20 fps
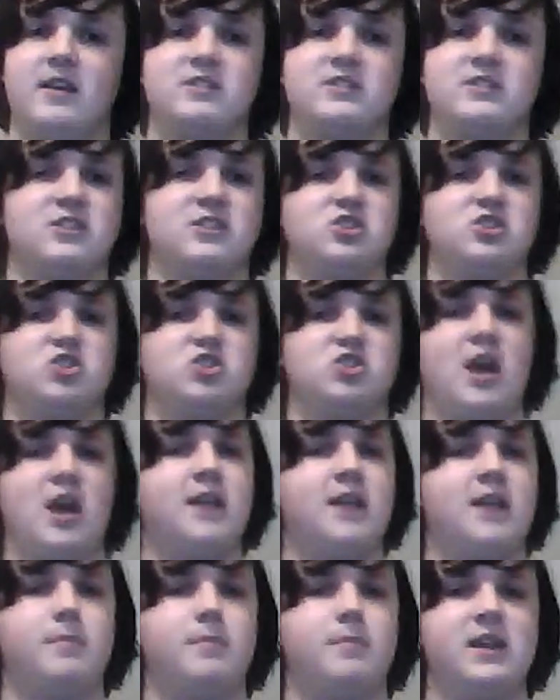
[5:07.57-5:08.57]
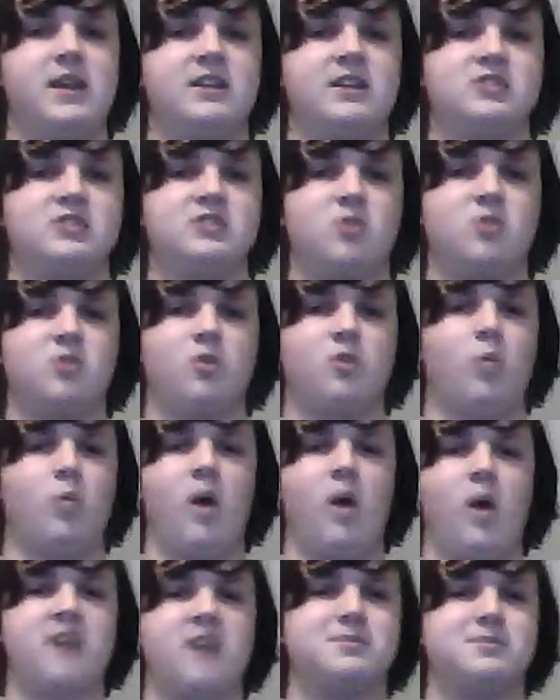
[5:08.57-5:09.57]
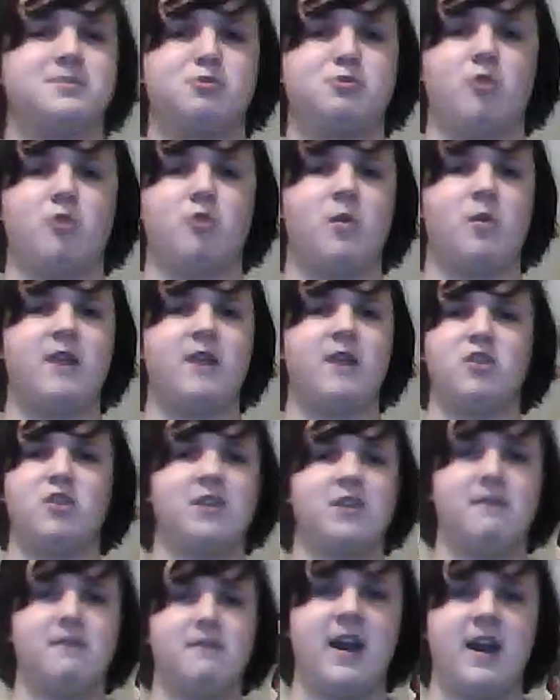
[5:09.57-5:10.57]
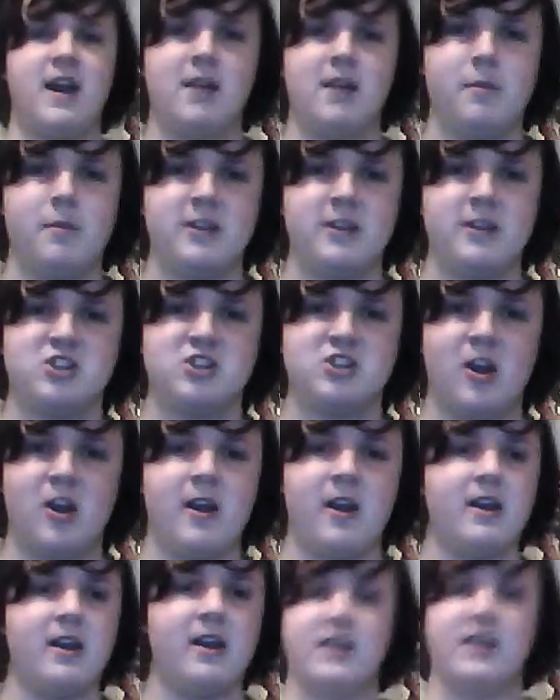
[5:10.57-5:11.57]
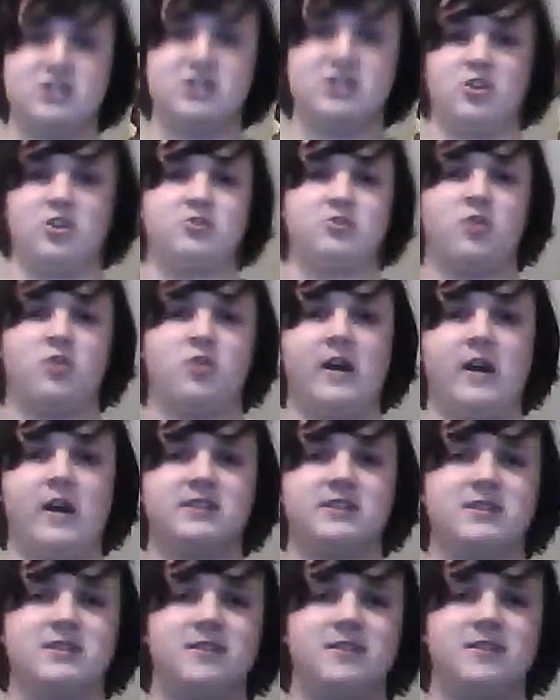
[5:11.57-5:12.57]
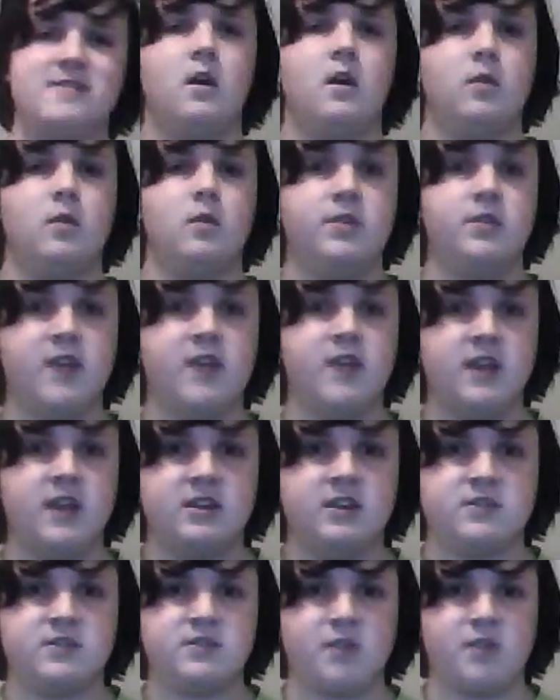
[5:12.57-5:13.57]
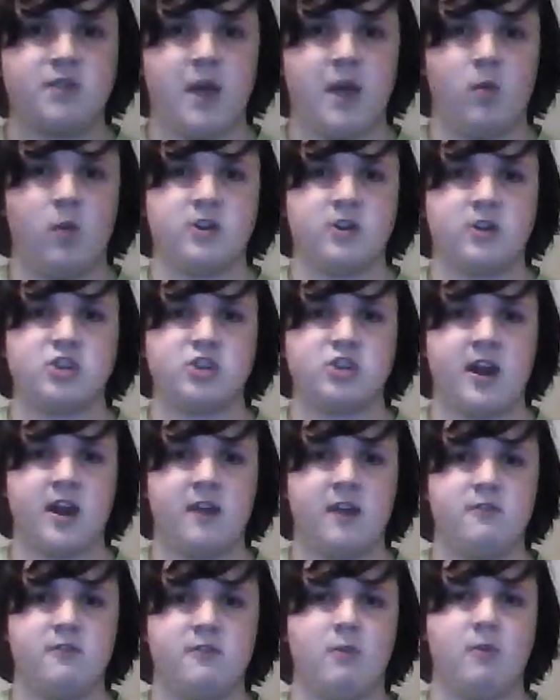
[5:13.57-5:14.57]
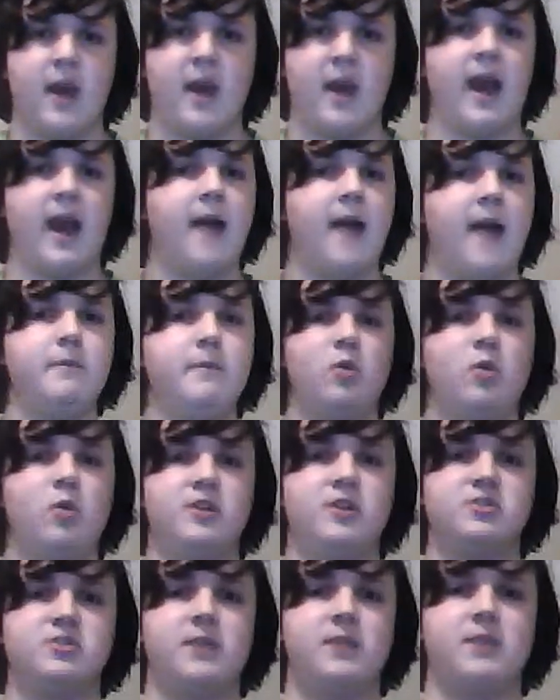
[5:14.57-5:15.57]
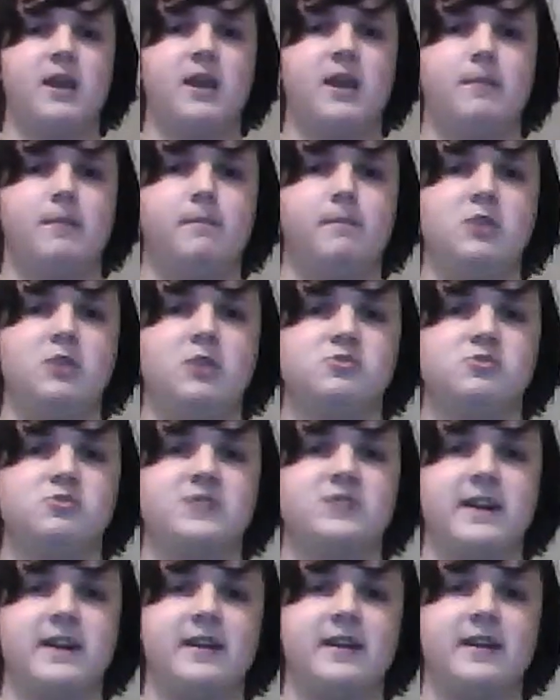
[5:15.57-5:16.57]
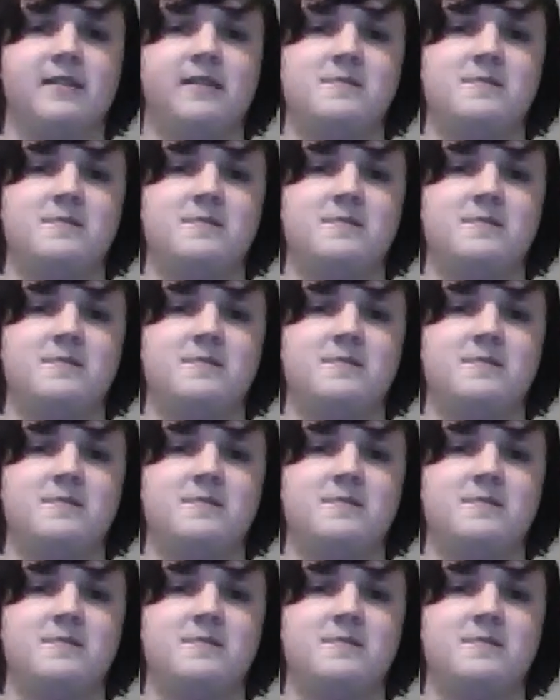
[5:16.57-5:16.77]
such as giant bees or wasps or whatever you can find in the bestiary. It's your choice. With the ideas for that one shot out of the way, I'm going to begin musing.